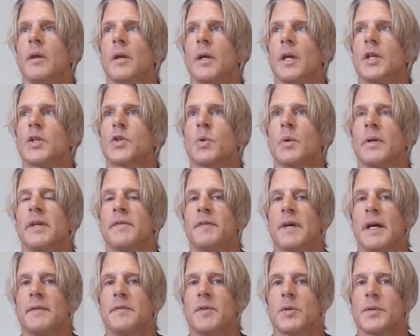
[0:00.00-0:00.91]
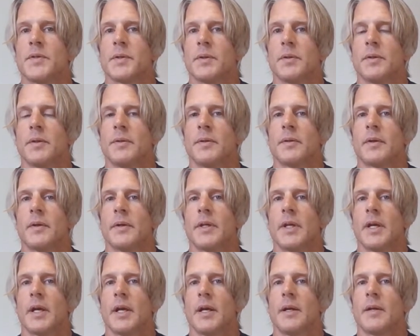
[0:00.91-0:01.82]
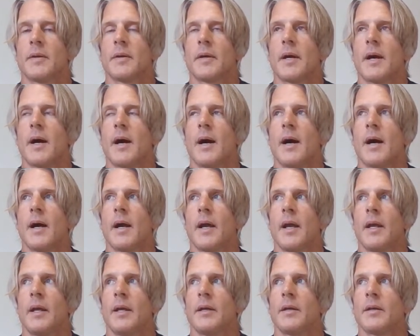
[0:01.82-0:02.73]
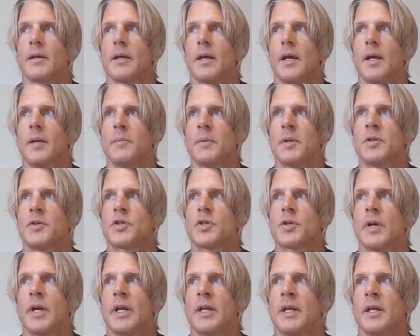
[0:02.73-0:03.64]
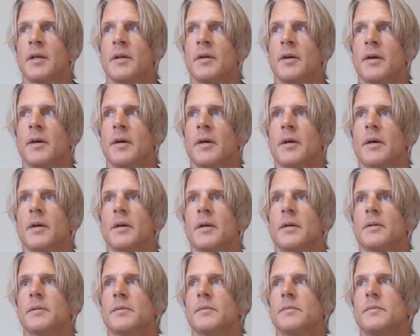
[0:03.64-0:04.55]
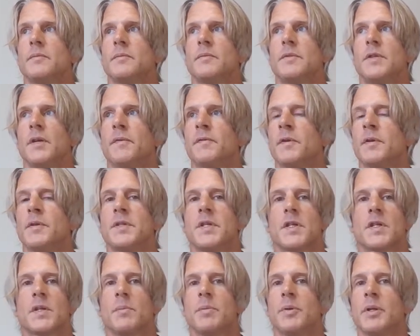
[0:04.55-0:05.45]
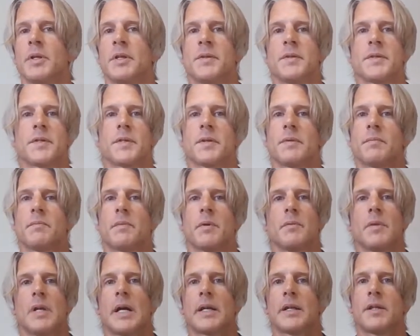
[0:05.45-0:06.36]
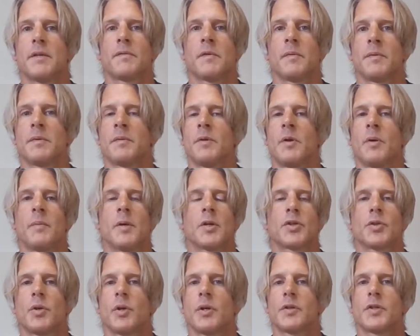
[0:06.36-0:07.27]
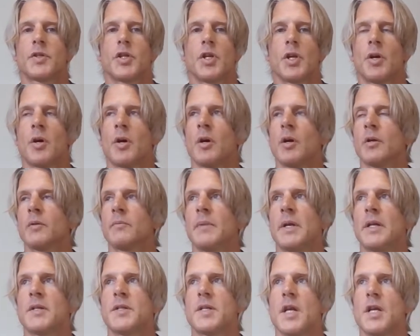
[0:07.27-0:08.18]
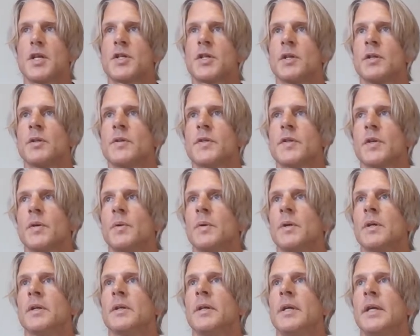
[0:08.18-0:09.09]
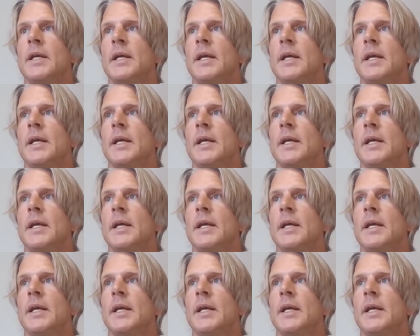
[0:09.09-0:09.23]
at 25 years old, okay, I had been training different disciplines, a lot of different, martial arts, Qigong, meditation, so on.